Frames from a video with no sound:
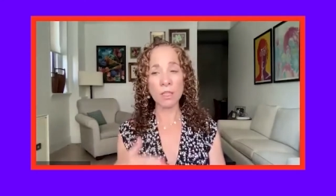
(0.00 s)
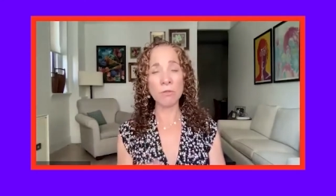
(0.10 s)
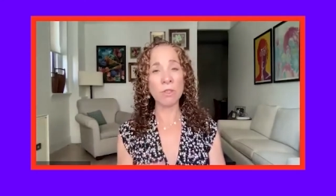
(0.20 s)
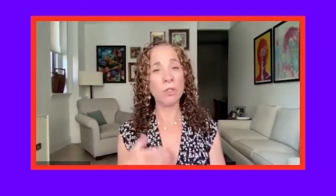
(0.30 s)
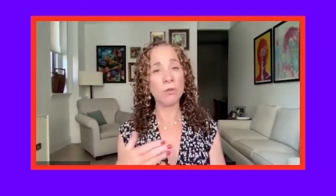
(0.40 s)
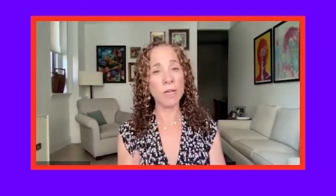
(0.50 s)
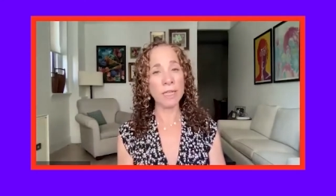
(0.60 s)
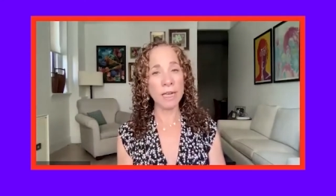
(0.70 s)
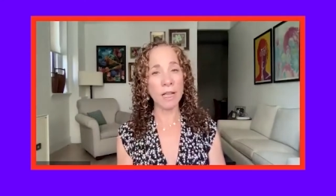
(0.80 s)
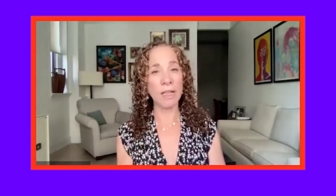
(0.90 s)
do
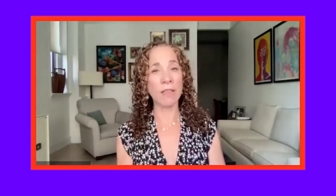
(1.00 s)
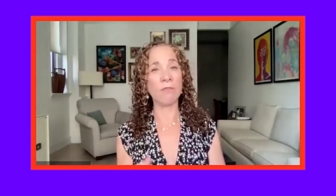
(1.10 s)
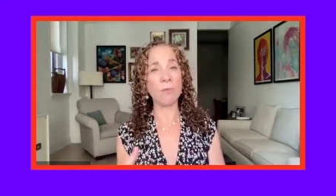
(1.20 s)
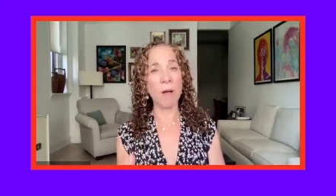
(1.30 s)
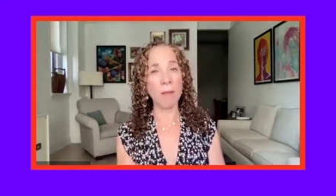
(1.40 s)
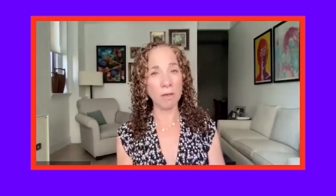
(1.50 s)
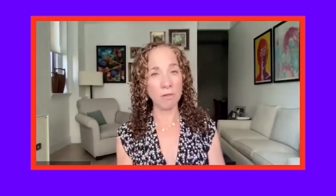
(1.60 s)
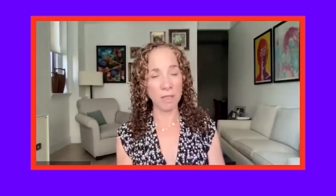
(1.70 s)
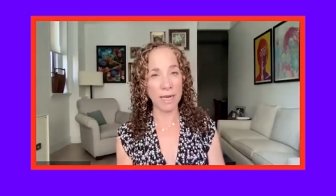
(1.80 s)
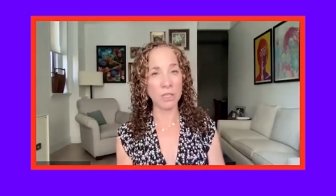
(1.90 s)
storytelling through
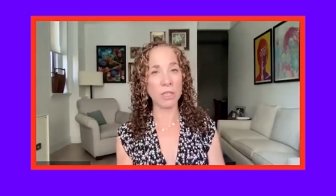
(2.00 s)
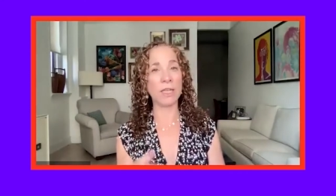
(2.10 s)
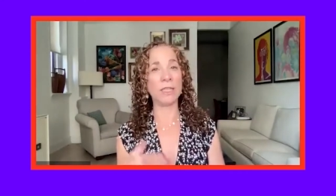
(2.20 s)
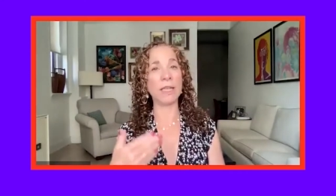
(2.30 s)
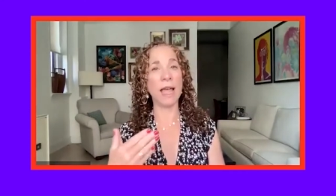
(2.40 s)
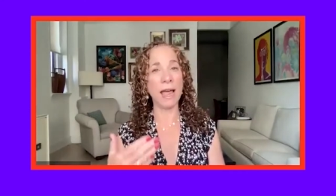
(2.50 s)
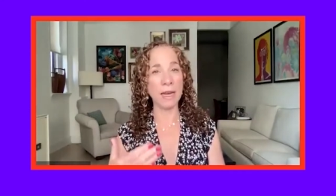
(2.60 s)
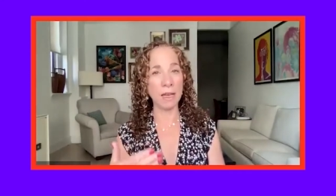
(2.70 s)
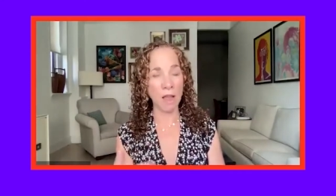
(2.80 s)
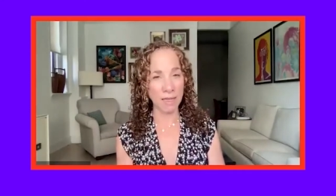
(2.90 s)
public relations
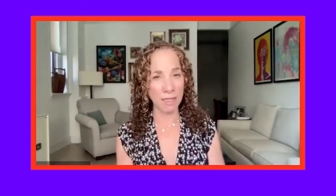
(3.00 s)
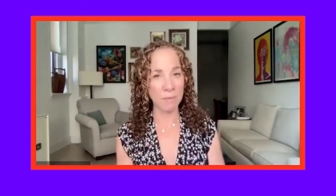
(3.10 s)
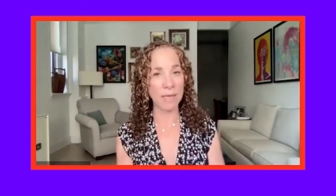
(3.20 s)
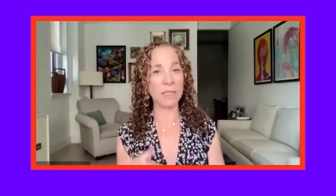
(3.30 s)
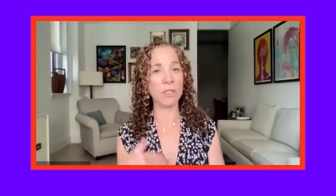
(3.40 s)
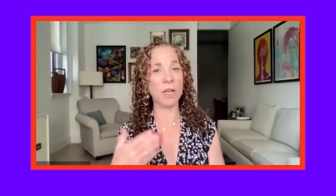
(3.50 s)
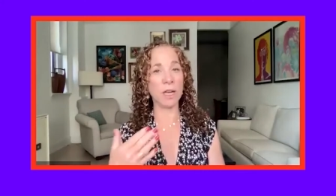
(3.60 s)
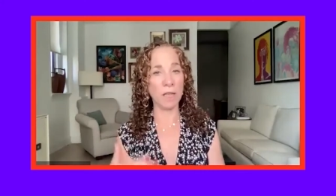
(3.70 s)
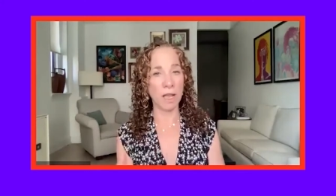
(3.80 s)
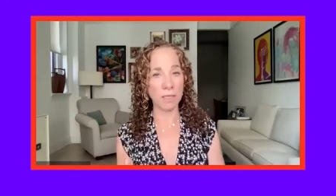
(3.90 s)
and lots of
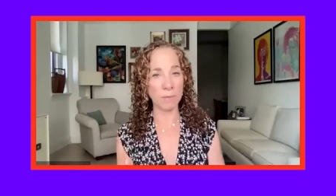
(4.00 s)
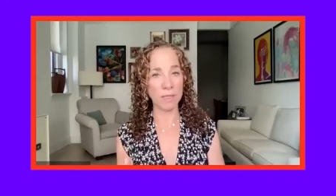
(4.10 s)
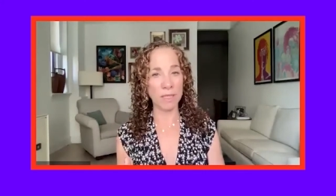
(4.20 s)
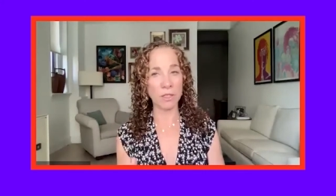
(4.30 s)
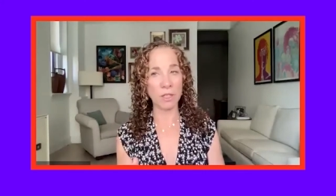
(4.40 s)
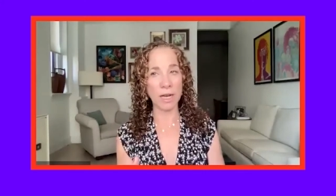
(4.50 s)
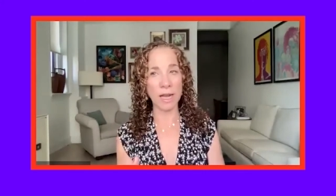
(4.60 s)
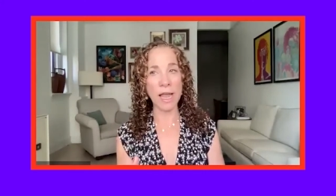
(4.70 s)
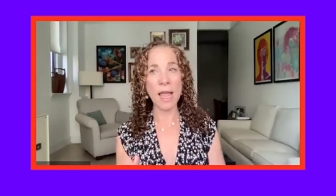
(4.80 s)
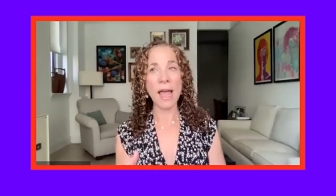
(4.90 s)
messaging and lots of
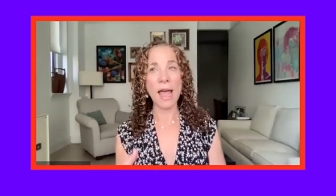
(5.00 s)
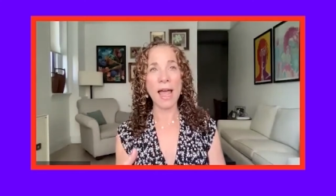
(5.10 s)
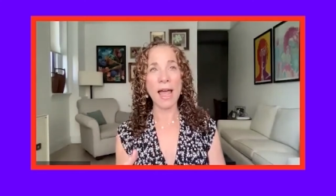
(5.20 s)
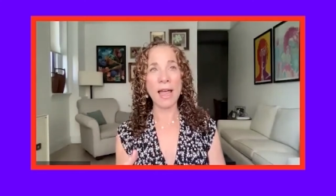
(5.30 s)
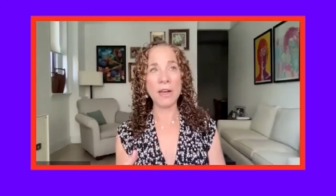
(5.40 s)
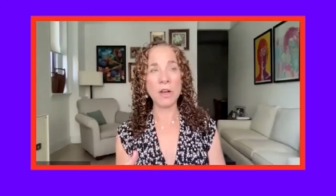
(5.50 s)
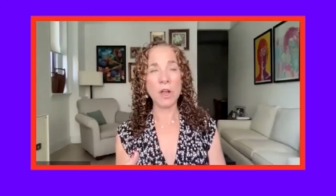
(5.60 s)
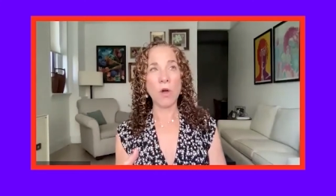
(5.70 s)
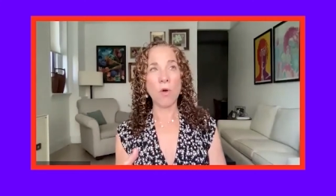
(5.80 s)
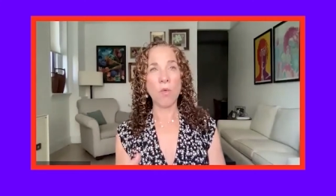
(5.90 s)
positioning. And
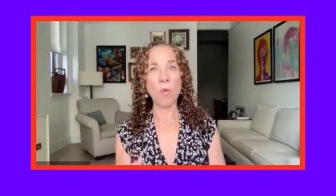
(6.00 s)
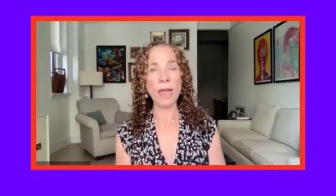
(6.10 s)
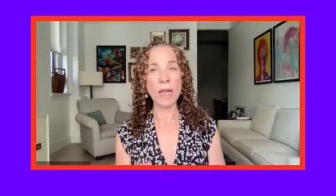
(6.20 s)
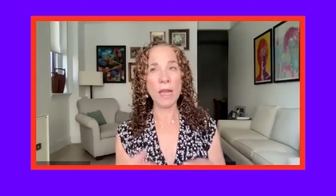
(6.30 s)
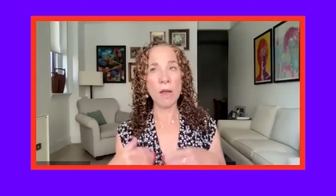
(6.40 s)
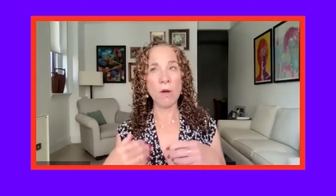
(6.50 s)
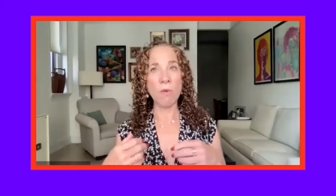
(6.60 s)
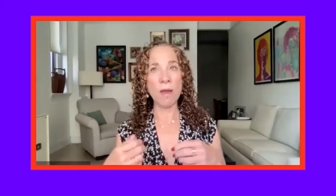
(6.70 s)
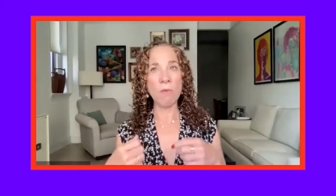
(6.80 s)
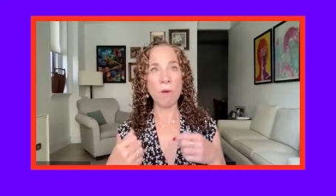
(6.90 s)
we
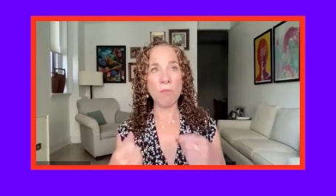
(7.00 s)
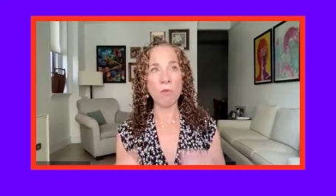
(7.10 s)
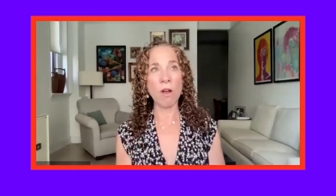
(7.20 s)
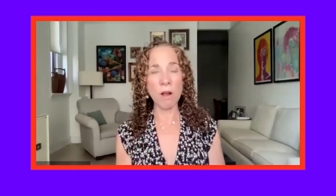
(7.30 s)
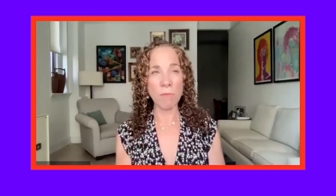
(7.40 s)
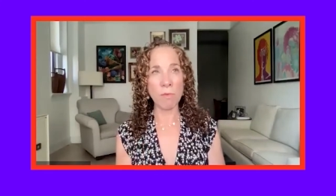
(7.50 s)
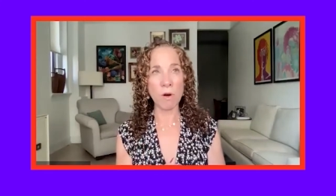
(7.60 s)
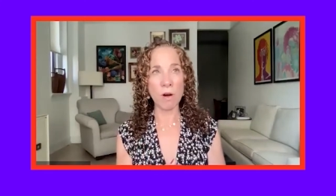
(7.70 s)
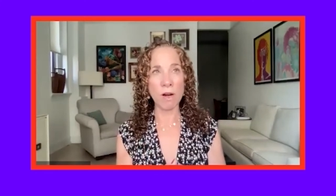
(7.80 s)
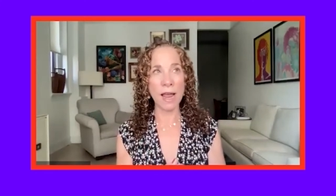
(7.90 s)
we were brought on
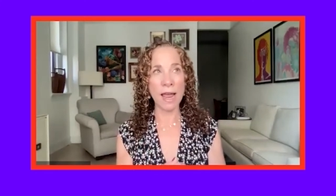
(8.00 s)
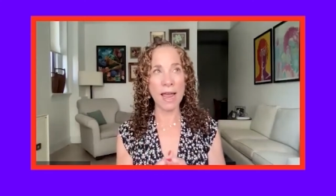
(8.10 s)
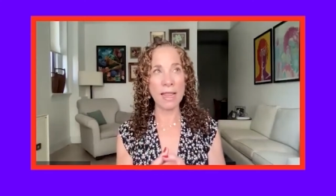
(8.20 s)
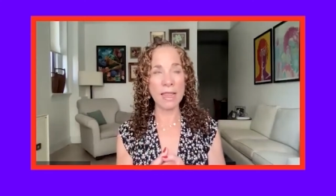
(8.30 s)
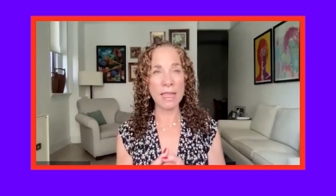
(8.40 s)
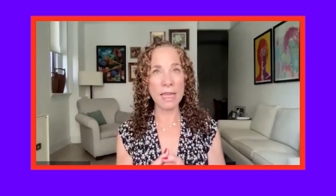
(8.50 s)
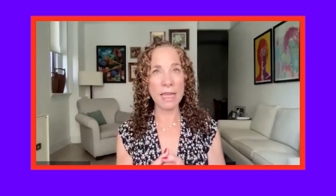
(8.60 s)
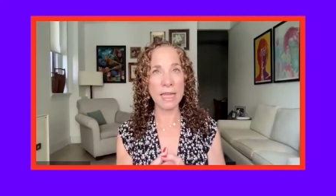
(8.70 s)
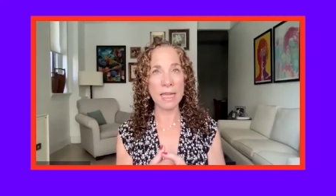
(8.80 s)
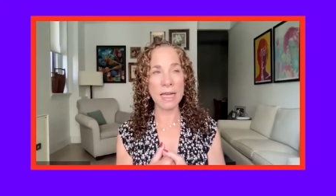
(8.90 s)
board, and
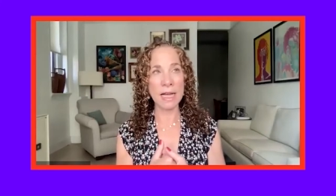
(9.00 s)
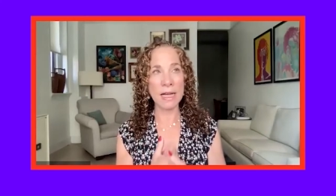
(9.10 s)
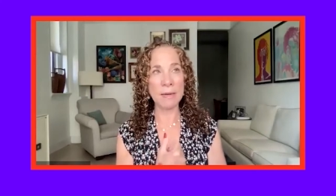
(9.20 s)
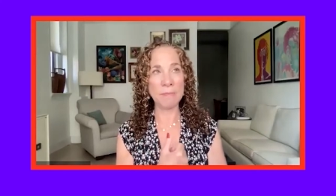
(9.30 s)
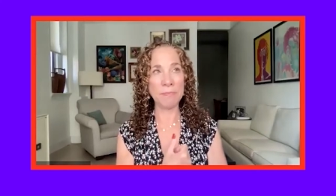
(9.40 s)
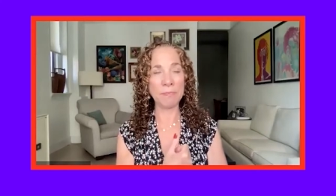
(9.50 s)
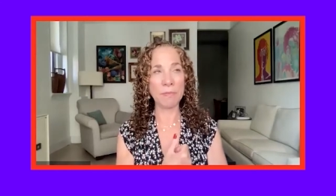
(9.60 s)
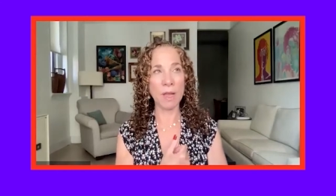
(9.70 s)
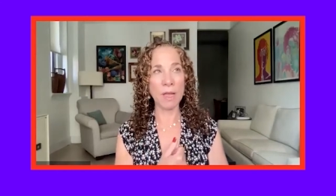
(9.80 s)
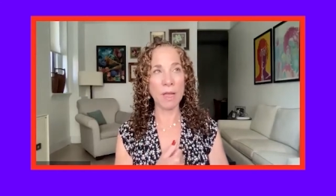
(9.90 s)
the
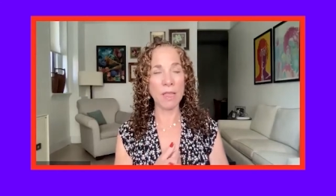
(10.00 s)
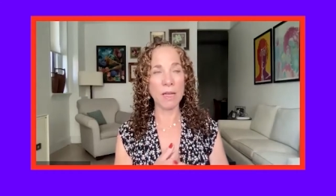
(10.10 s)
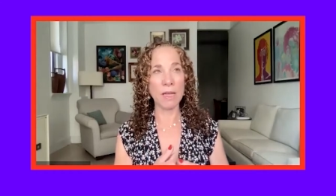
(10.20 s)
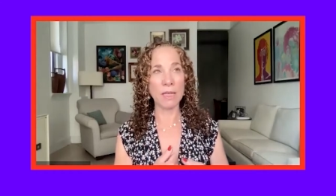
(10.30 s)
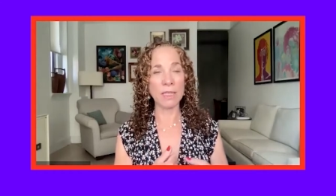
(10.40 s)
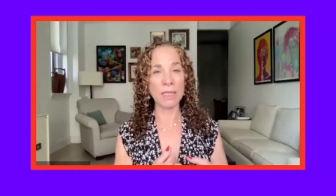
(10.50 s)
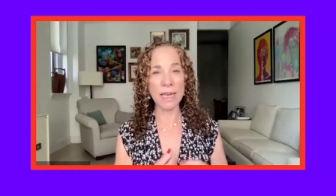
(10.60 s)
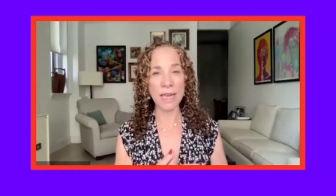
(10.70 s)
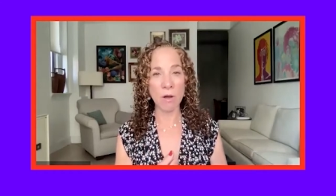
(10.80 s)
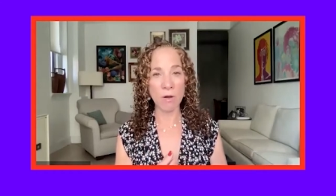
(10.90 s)
um, the
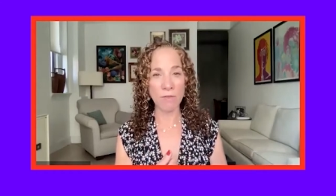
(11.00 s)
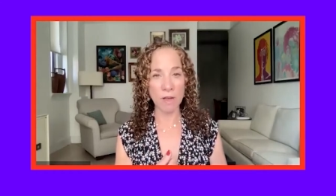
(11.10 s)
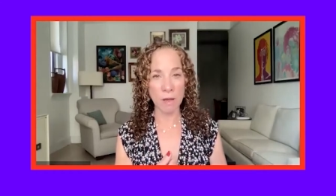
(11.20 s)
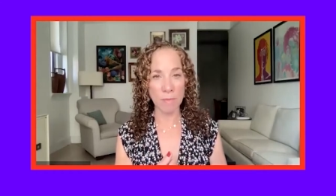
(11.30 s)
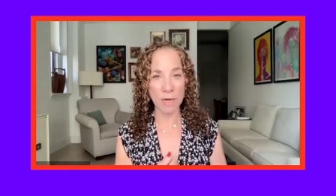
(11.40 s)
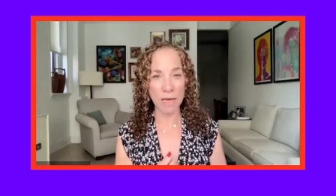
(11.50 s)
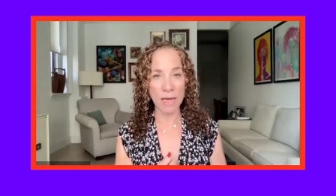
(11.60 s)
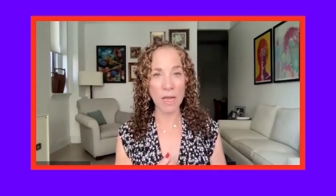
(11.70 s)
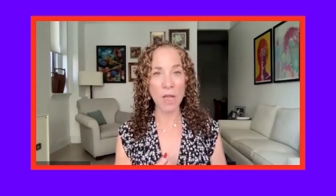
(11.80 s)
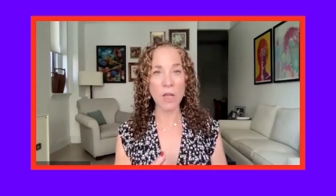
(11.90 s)
CEO of the
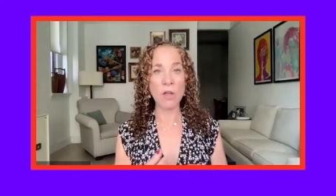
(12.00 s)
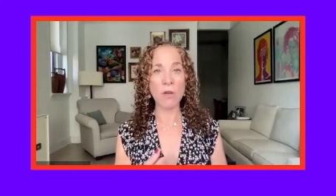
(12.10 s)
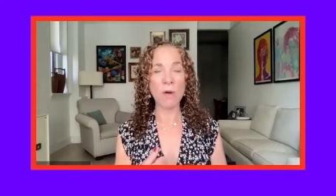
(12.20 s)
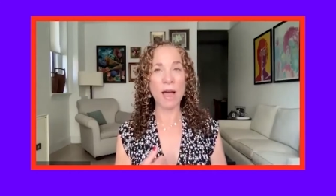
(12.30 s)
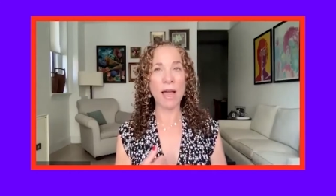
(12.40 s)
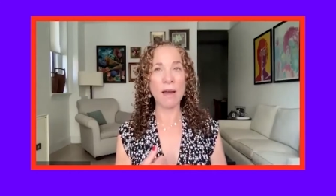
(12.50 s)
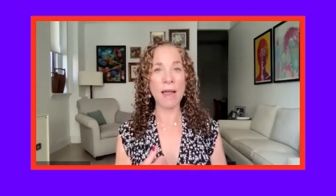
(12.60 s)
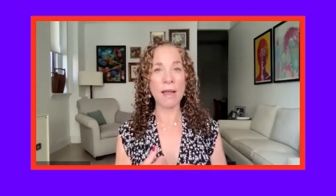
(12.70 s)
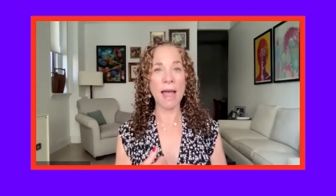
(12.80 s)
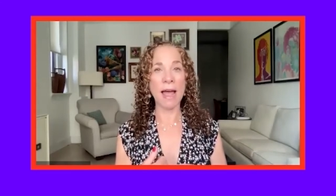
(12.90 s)
company who
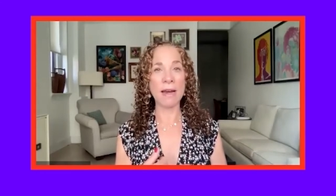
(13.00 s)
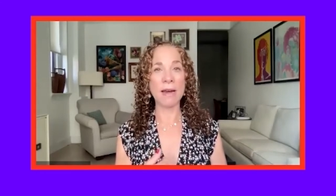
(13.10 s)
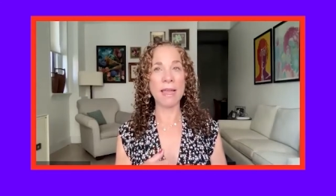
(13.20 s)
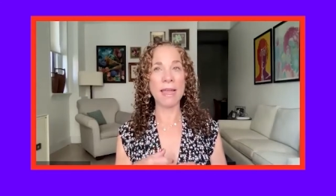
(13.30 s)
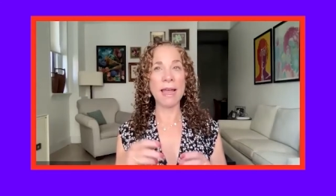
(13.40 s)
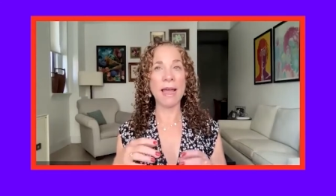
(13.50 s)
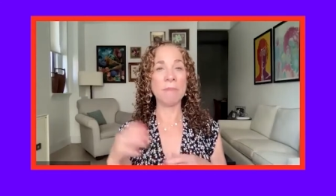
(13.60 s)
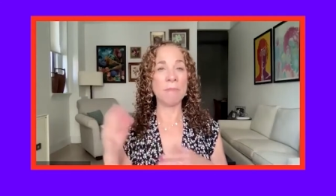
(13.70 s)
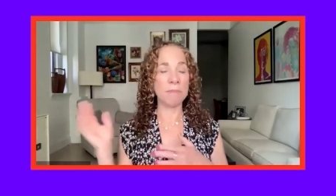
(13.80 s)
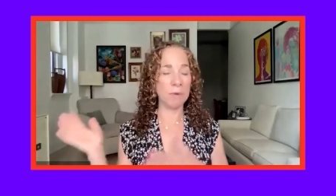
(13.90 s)
had had he
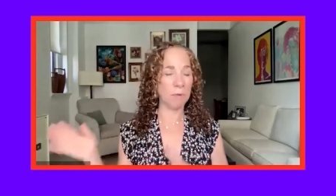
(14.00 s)
had